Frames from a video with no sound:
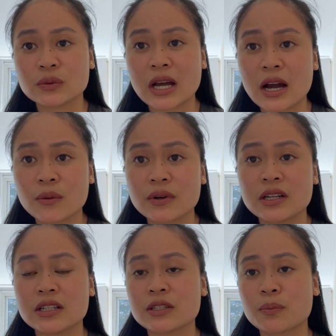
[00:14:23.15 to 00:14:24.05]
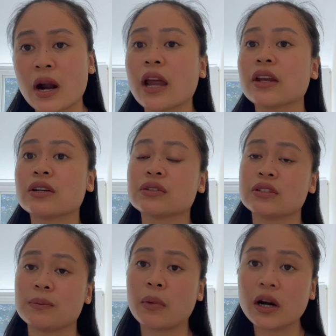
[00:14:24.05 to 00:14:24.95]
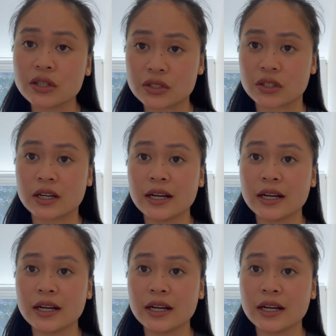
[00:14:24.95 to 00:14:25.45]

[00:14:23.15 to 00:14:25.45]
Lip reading: hours prior to departure.